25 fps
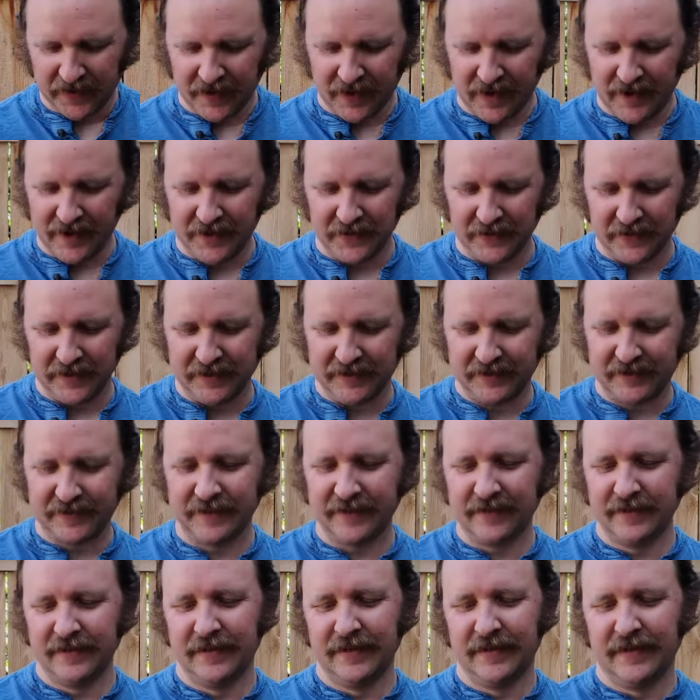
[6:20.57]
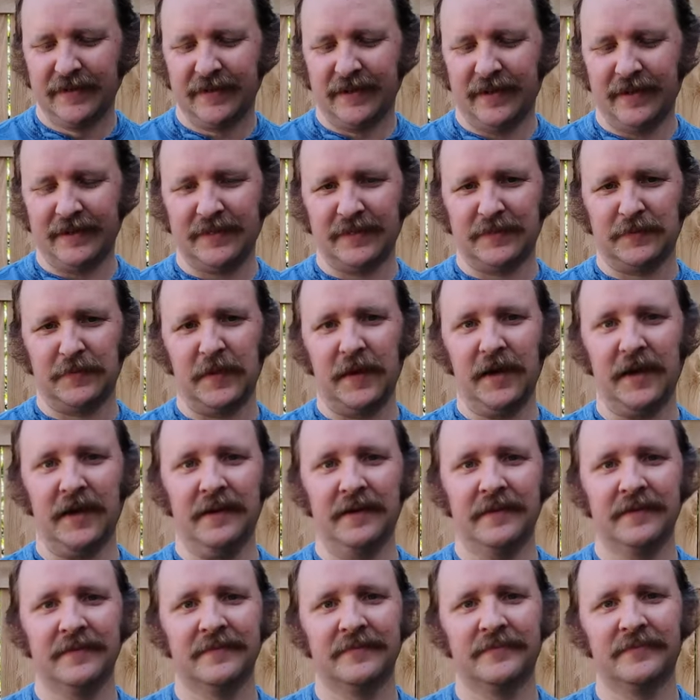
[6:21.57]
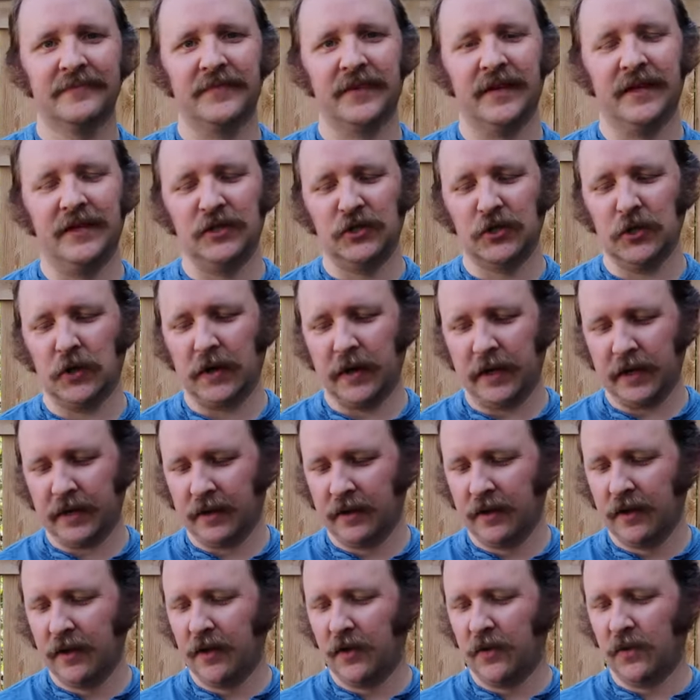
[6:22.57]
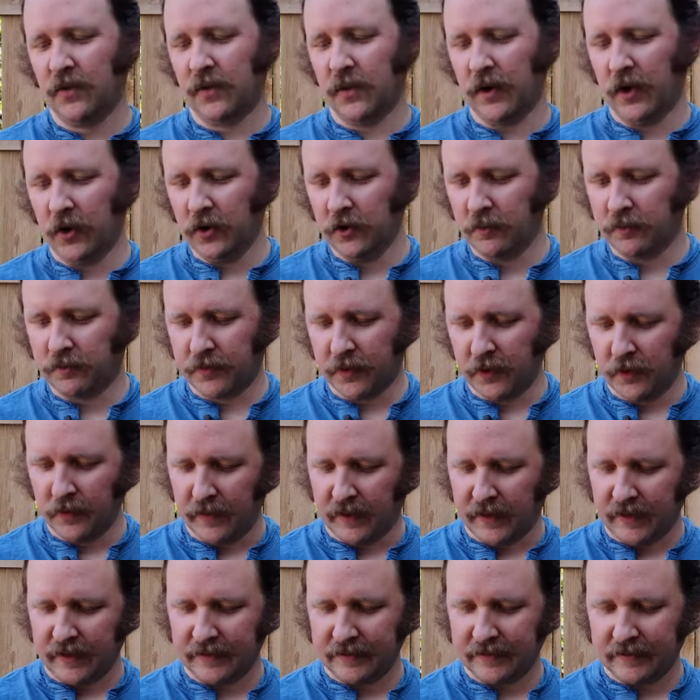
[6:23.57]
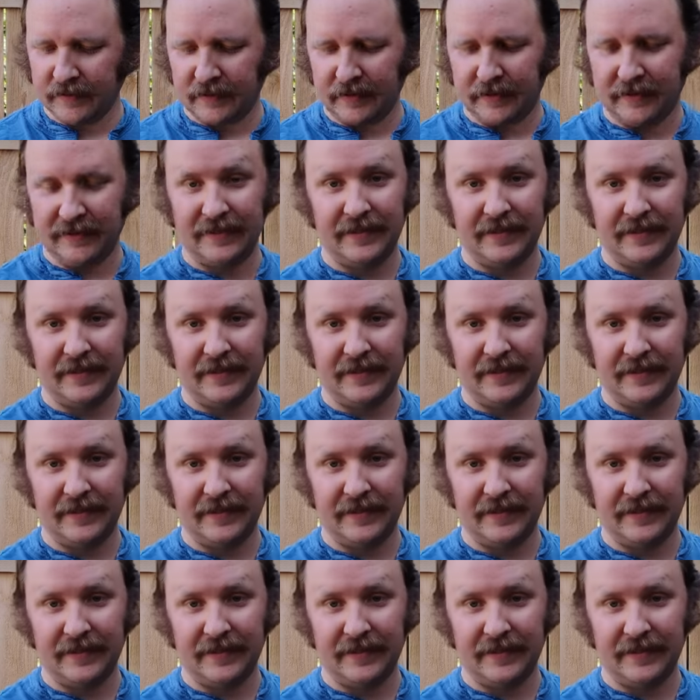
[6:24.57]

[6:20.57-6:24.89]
Anyways, this is me enjoying Rogue Brewing's